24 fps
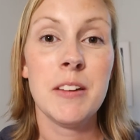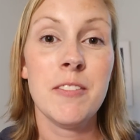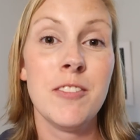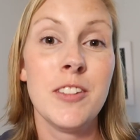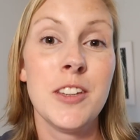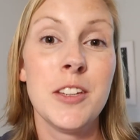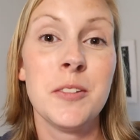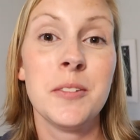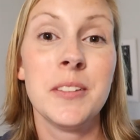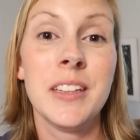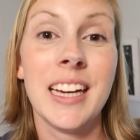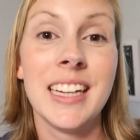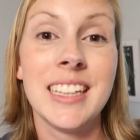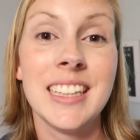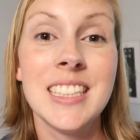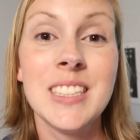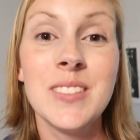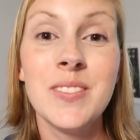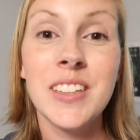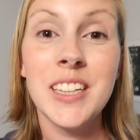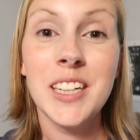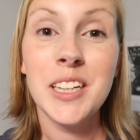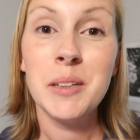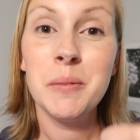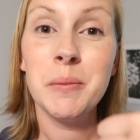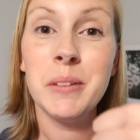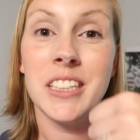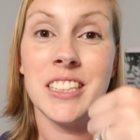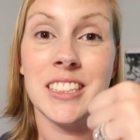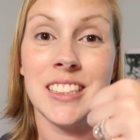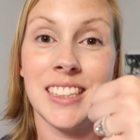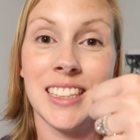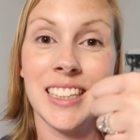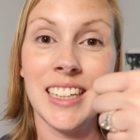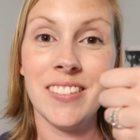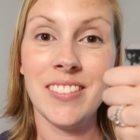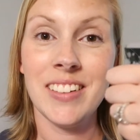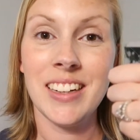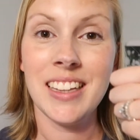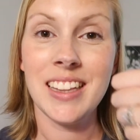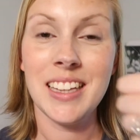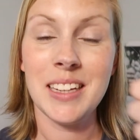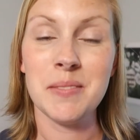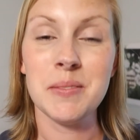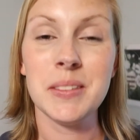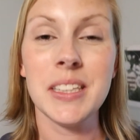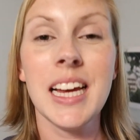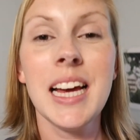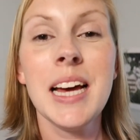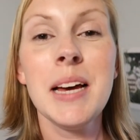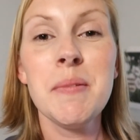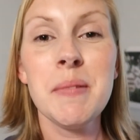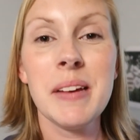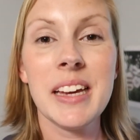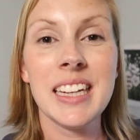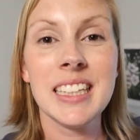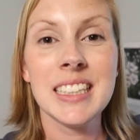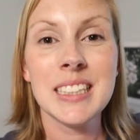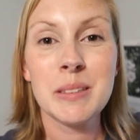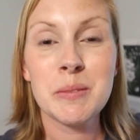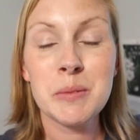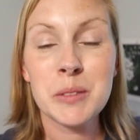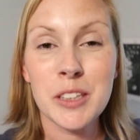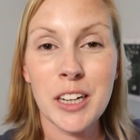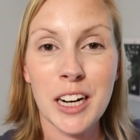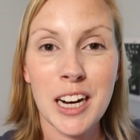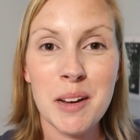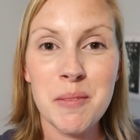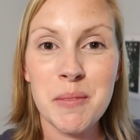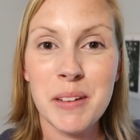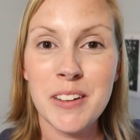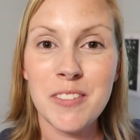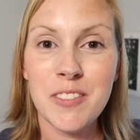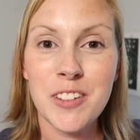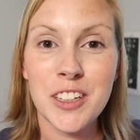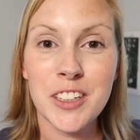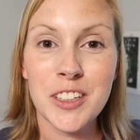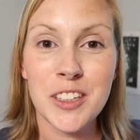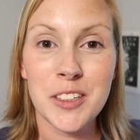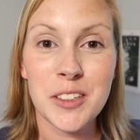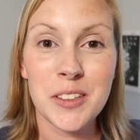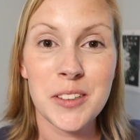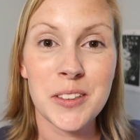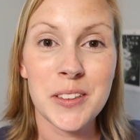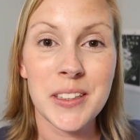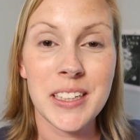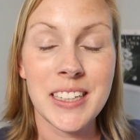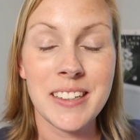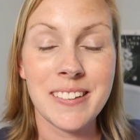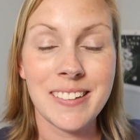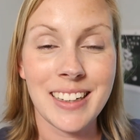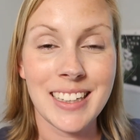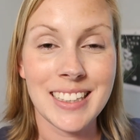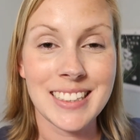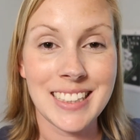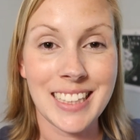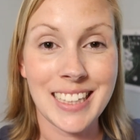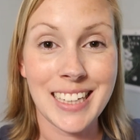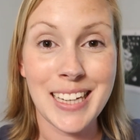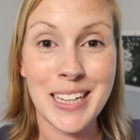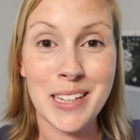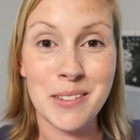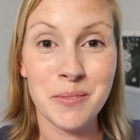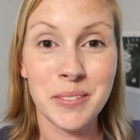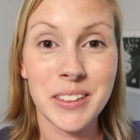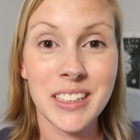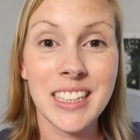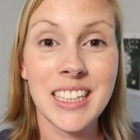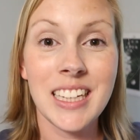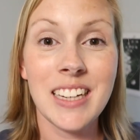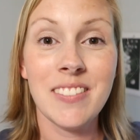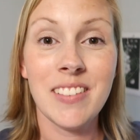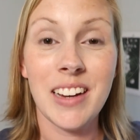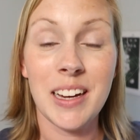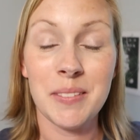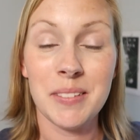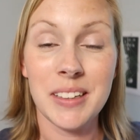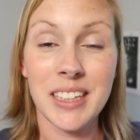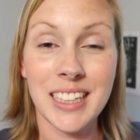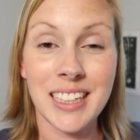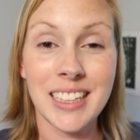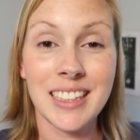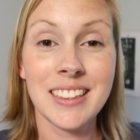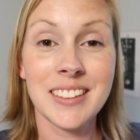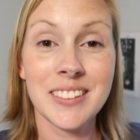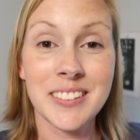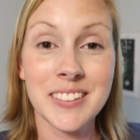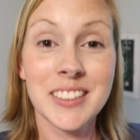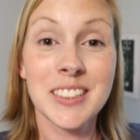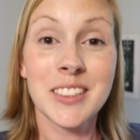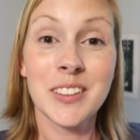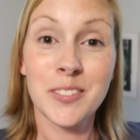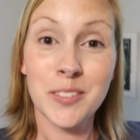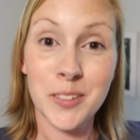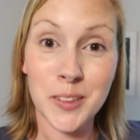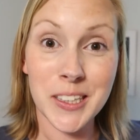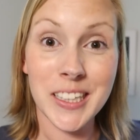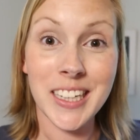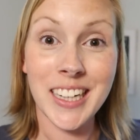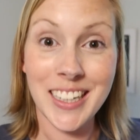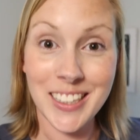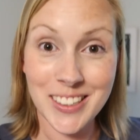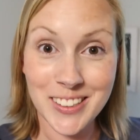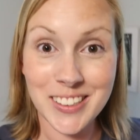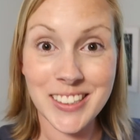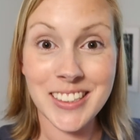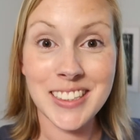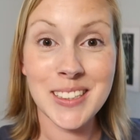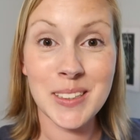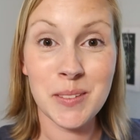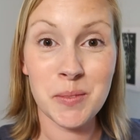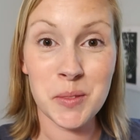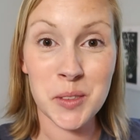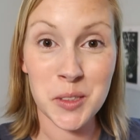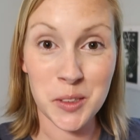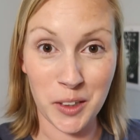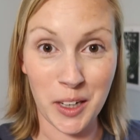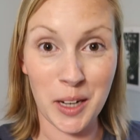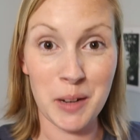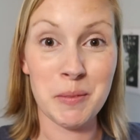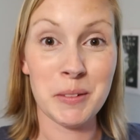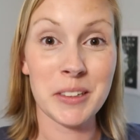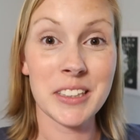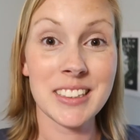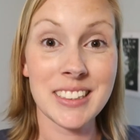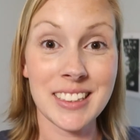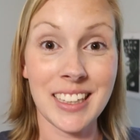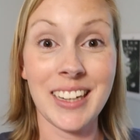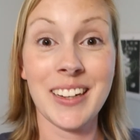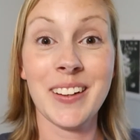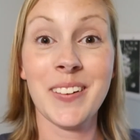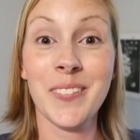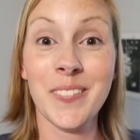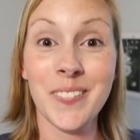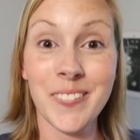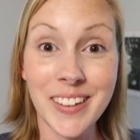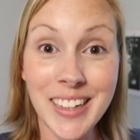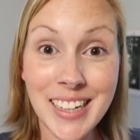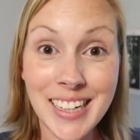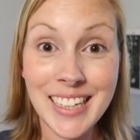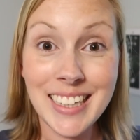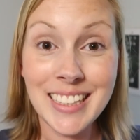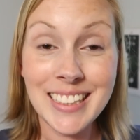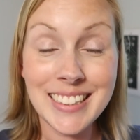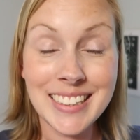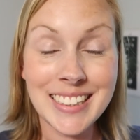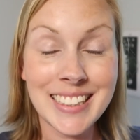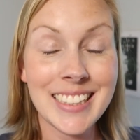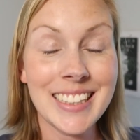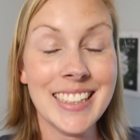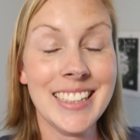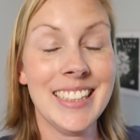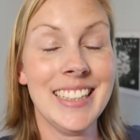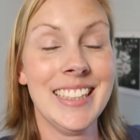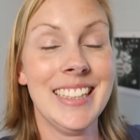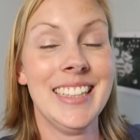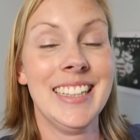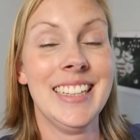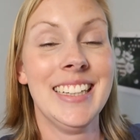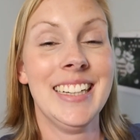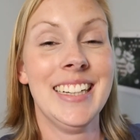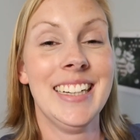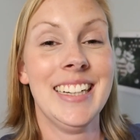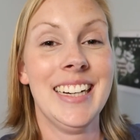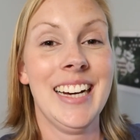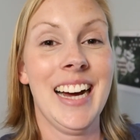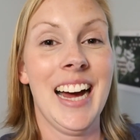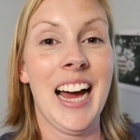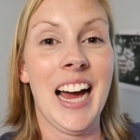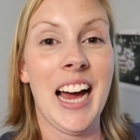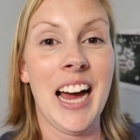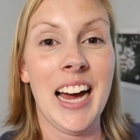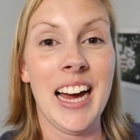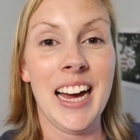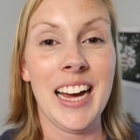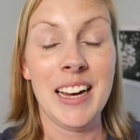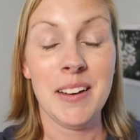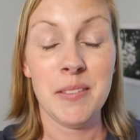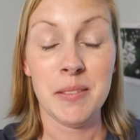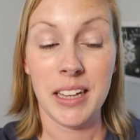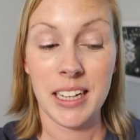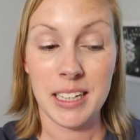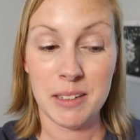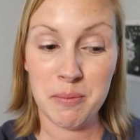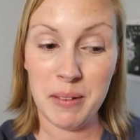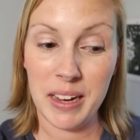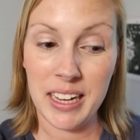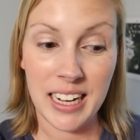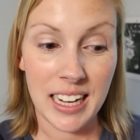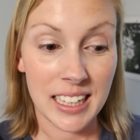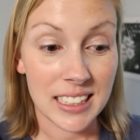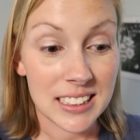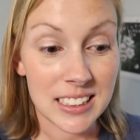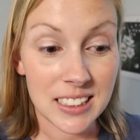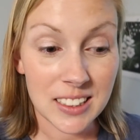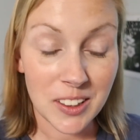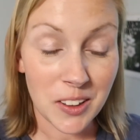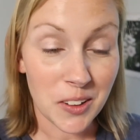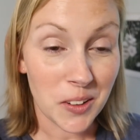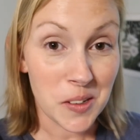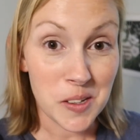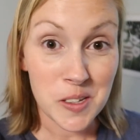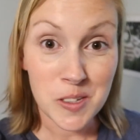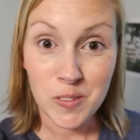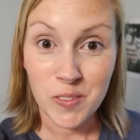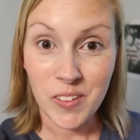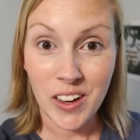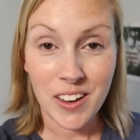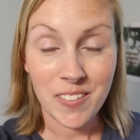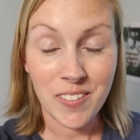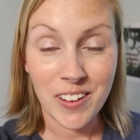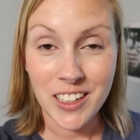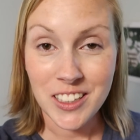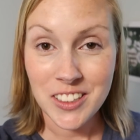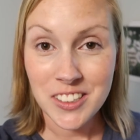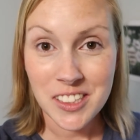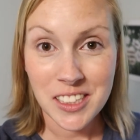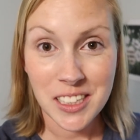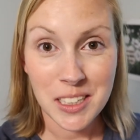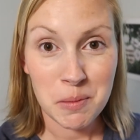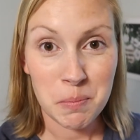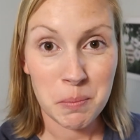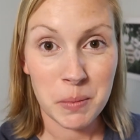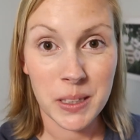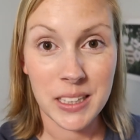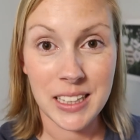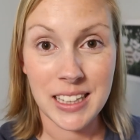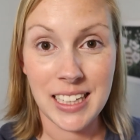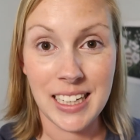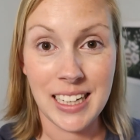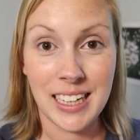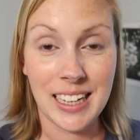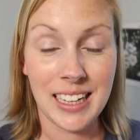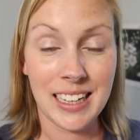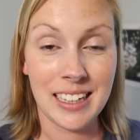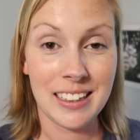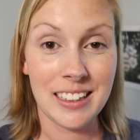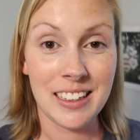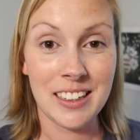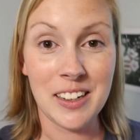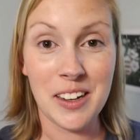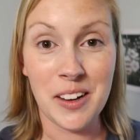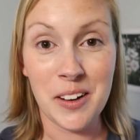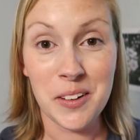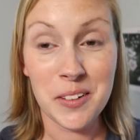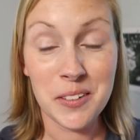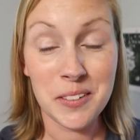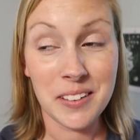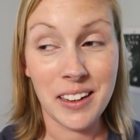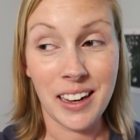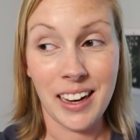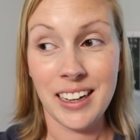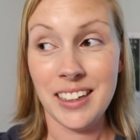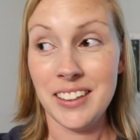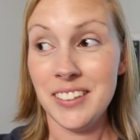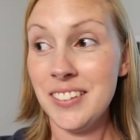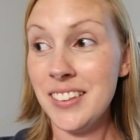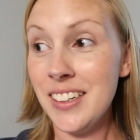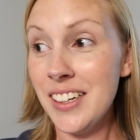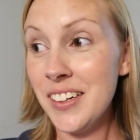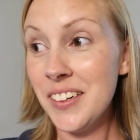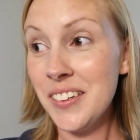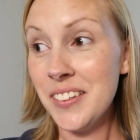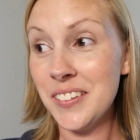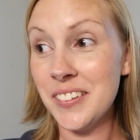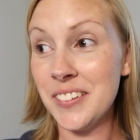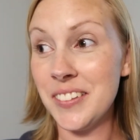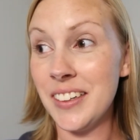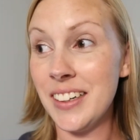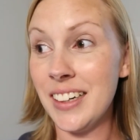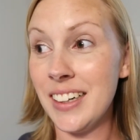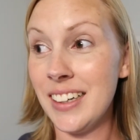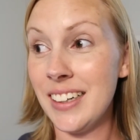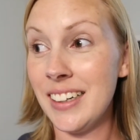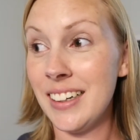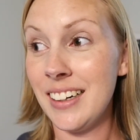if you like this video, be sure to give it a thumbs up and subscribe if you're new. You guys, I can't believe I'm getting close to 400 subscribers. Like, what? I, like, my next goal is 500, but then, you know, I don't know.